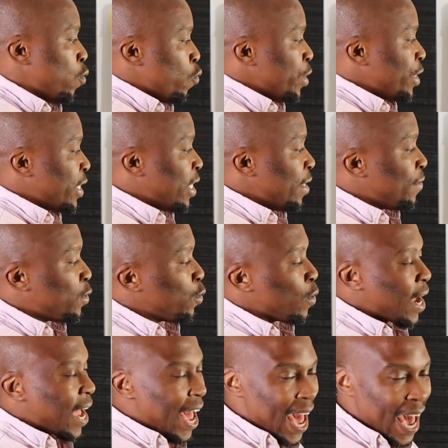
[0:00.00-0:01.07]
which gives
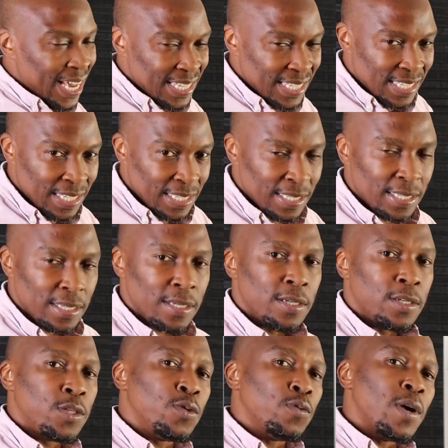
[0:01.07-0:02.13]
you access
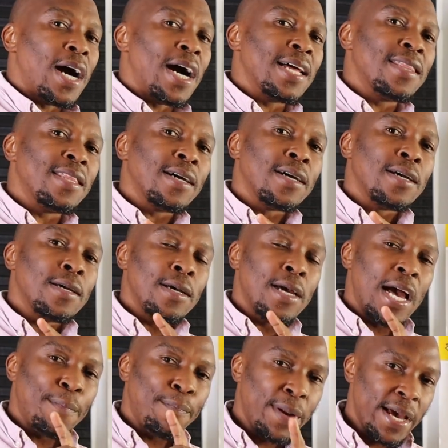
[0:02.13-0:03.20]
to other
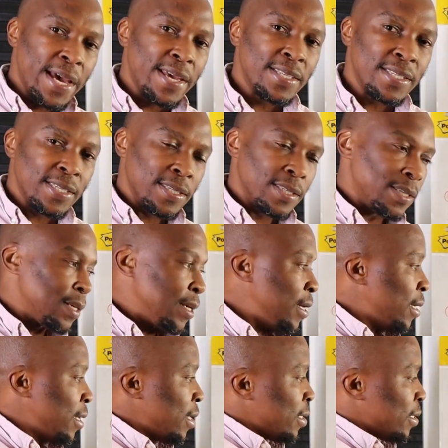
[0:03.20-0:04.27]
appliances
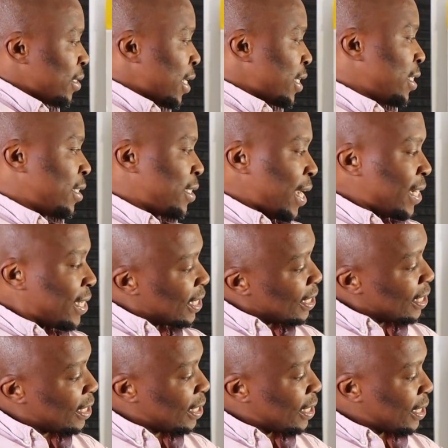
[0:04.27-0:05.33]
such as
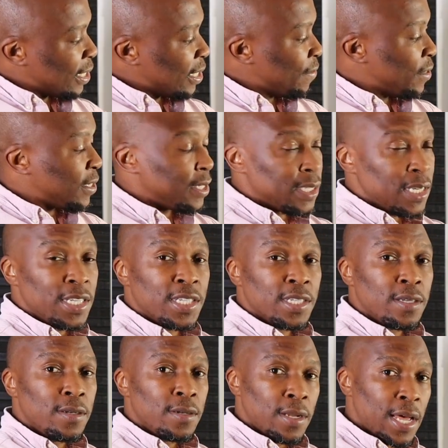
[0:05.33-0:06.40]
Identity Services
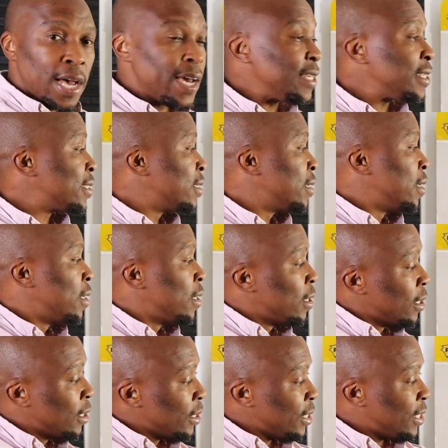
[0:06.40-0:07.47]
Engine, ISE,
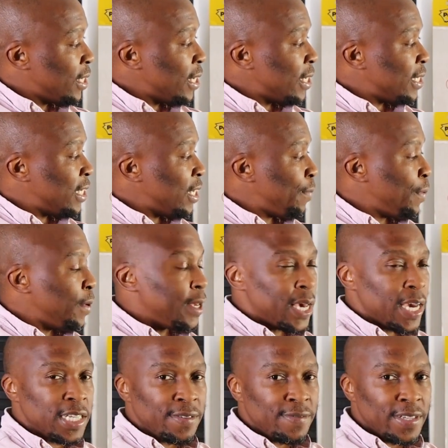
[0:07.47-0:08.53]

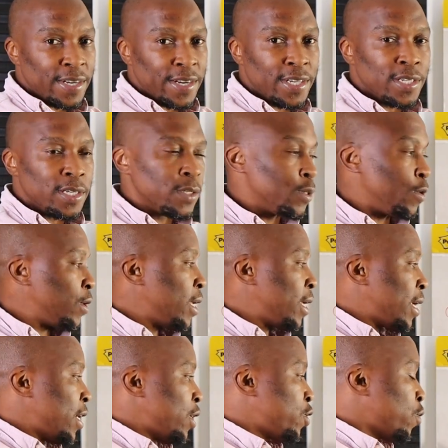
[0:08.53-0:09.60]
DHCP Active Directory. So you
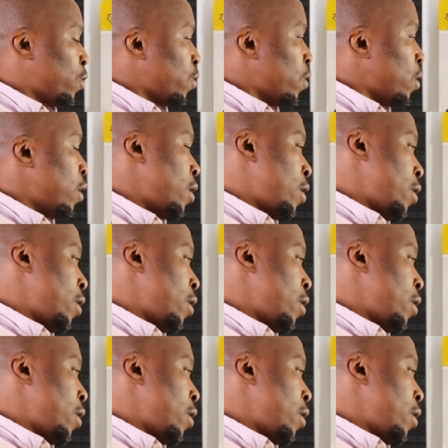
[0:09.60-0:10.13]
can get your